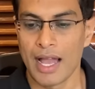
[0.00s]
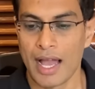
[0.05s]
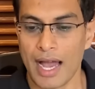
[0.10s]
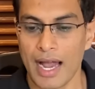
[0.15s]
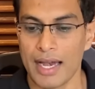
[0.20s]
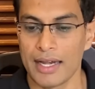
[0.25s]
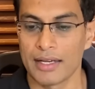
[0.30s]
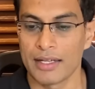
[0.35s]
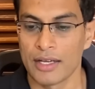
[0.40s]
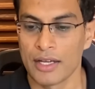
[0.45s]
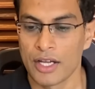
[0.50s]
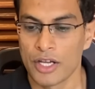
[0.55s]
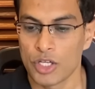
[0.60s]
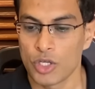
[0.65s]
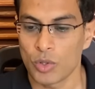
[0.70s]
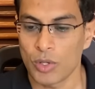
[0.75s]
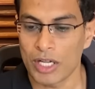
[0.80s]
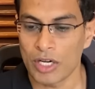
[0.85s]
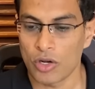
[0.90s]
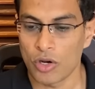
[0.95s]
And
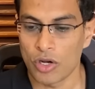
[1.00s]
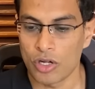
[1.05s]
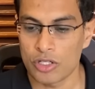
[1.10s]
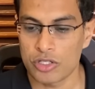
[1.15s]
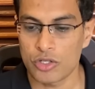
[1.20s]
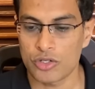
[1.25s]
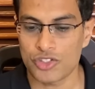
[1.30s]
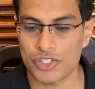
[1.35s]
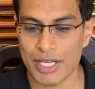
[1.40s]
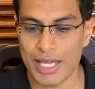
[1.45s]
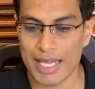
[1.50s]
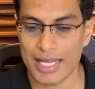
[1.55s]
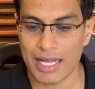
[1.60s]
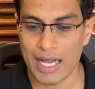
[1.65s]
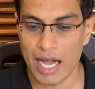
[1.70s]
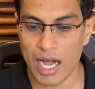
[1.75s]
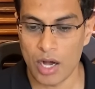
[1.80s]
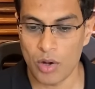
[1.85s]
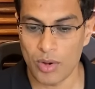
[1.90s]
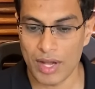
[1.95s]
you can also check
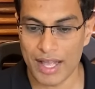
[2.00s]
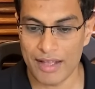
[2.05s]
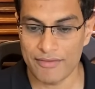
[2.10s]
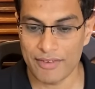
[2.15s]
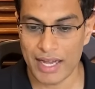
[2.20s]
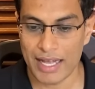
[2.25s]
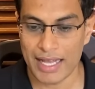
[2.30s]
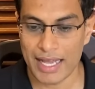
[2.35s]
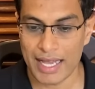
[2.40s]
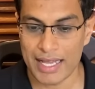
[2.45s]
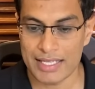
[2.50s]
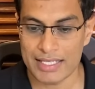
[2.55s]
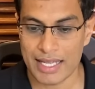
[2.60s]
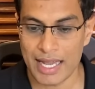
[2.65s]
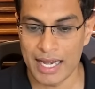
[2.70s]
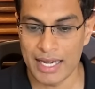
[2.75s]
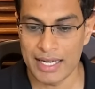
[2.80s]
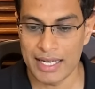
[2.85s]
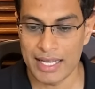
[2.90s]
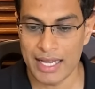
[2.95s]
how FIIs
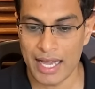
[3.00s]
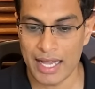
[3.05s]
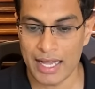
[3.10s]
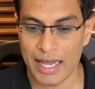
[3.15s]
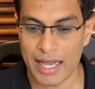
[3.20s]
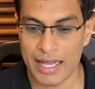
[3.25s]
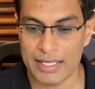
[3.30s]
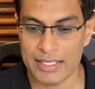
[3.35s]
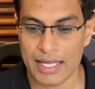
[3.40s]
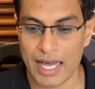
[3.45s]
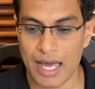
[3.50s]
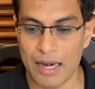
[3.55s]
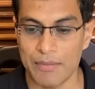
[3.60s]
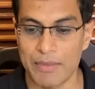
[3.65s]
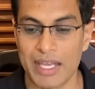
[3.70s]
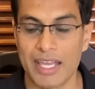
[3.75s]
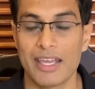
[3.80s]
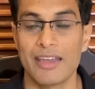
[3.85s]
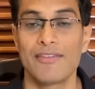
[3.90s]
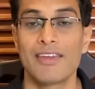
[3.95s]
and DIIs are
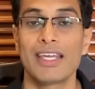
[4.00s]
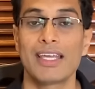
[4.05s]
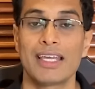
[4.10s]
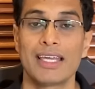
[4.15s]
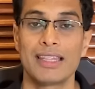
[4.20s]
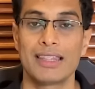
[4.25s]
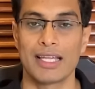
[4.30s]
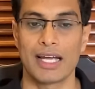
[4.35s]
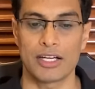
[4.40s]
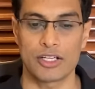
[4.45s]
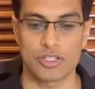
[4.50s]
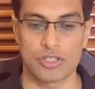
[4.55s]
behaving in that